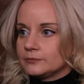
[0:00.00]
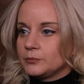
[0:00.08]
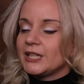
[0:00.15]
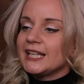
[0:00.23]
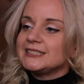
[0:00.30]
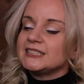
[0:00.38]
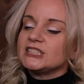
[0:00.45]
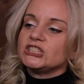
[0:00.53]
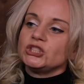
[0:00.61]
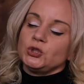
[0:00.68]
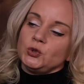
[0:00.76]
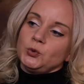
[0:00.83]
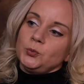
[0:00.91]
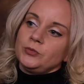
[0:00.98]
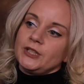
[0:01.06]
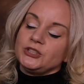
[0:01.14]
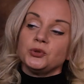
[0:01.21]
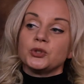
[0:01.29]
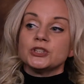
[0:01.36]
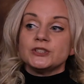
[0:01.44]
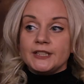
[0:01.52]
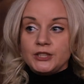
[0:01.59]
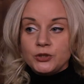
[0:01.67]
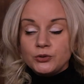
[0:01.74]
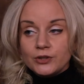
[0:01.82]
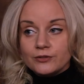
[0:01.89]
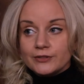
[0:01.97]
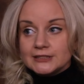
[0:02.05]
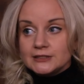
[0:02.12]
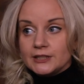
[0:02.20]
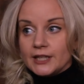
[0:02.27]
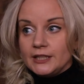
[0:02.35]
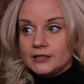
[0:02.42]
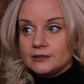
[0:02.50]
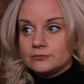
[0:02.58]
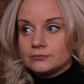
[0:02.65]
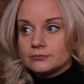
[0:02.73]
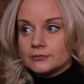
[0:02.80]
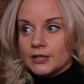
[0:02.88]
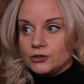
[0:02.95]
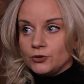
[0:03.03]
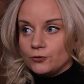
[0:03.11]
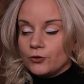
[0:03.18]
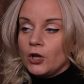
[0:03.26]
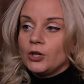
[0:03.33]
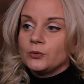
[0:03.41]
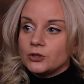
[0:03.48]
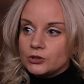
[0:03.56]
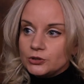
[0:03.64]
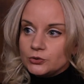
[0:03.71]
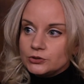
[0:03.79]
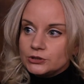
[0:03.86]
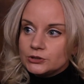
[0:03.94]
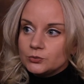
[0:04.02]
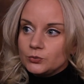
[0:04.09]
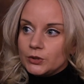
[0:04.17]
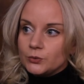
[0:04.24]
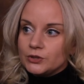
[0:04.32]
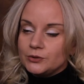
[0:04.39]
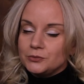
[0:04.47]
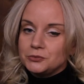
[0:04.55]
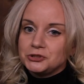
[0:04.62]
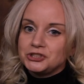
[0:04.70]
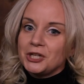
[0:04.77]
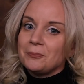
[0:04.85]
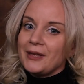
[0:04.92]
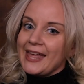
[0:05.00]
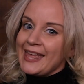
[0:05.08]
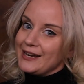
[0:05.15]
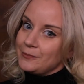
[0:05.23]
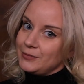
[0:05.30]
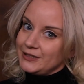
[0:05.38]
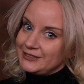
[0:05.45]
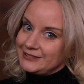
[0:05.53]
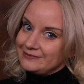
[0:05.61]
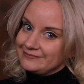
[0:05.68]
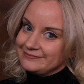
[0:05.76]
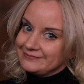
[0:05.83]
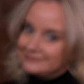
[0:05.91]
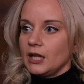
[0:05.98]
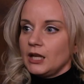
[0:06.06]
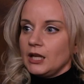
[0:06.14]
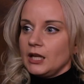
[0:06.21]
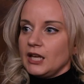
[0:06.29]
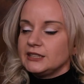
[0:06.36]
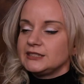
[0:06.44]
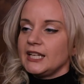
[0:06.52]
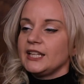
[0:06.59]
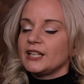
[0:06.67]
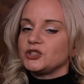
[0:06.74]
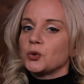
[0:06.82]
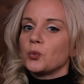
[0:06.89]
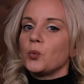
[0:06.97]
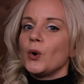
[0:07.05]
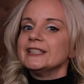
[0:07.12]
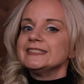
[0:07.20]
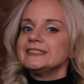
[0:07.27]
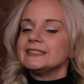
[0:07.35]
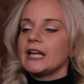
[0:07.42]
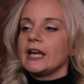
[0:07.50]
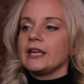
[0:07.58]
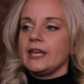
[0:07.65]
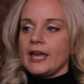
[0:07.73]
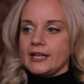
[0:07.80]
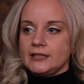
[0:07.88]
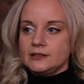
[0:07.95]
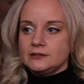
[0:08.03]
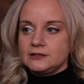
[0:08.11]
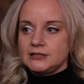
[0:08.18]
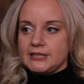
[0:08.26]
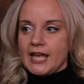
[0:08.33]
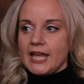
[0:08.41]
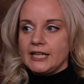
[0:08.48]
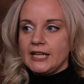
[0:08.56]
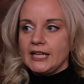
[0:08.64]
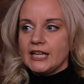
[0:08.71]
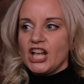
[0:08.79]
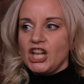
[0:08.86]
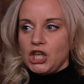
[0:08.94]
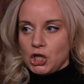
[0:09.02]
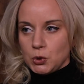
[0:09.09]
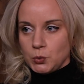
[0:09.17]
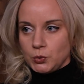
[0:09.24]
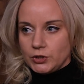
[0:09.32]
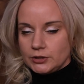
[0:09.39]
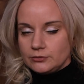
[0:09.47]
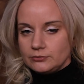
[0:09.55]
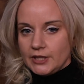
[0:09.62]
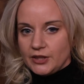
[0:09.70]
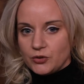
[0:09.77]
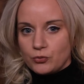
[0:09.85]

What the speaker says: But let's assume that you continue to investigate, and you follow the clues. We will jump ahead a bit and say that you're once again standing alone in the